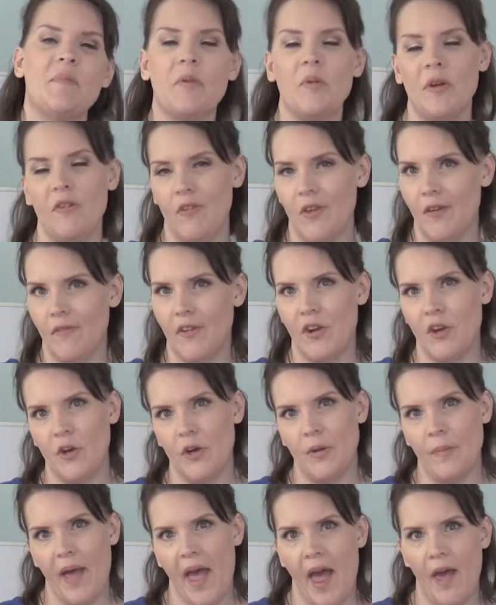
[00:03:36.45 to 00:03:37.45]
But what if you have a
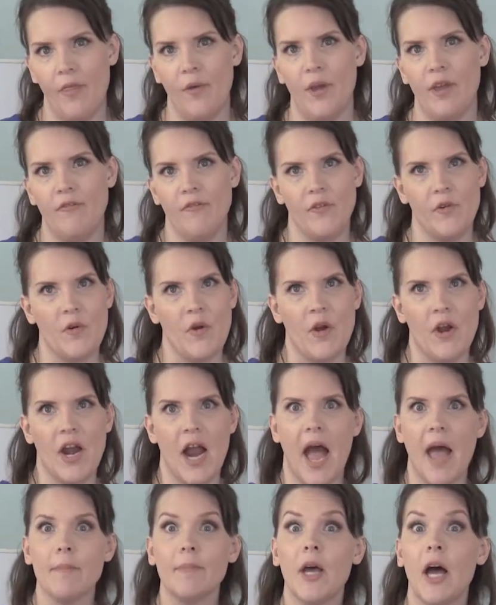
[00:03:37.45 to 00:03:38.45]
neural pathway for
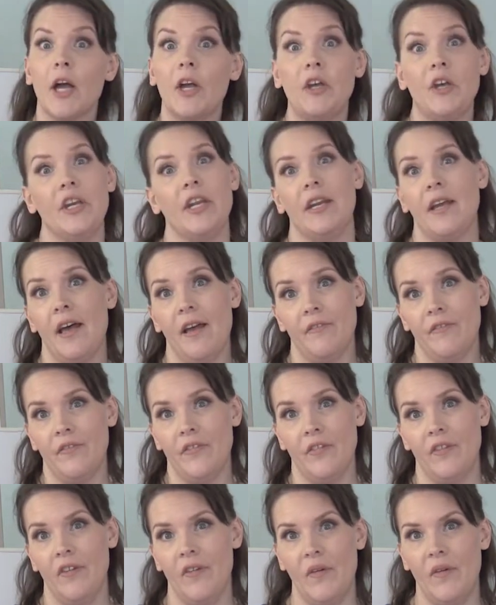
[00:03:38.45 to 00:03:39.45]
I'm not good
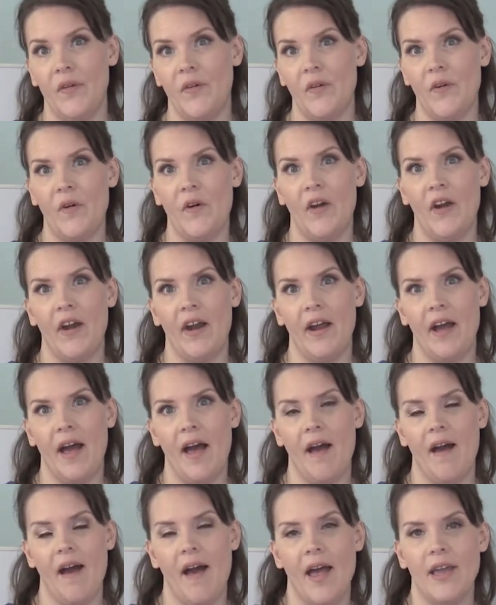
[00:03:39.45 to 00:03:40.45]
enough, or
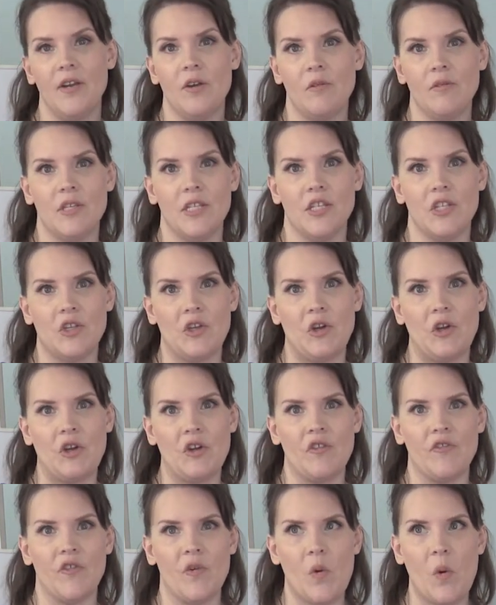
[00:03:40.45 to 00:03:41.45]
I don't
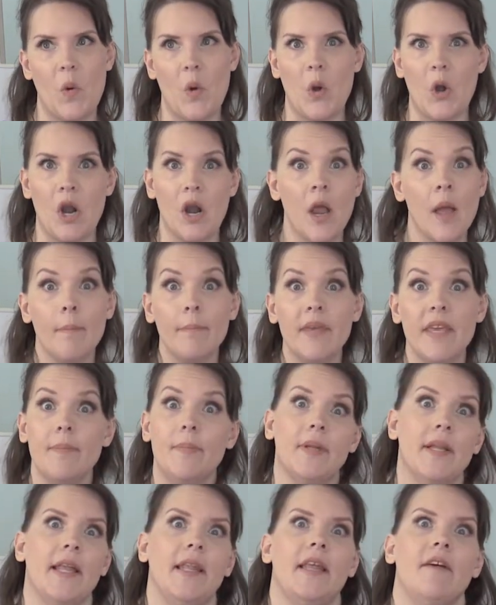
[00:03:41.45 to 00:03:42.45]
deserve, or
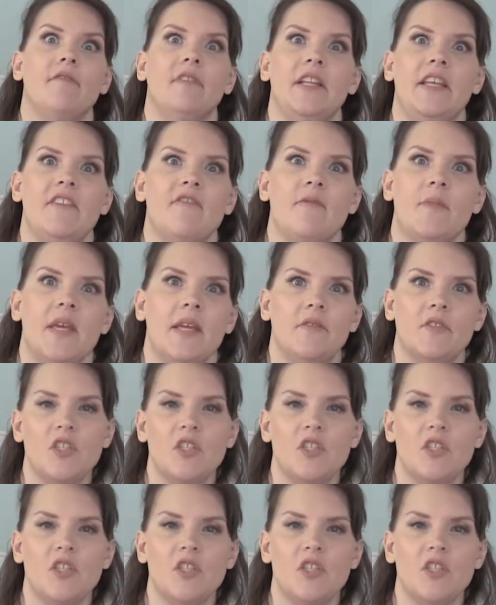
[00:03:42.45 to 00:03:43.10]
people I love leave me?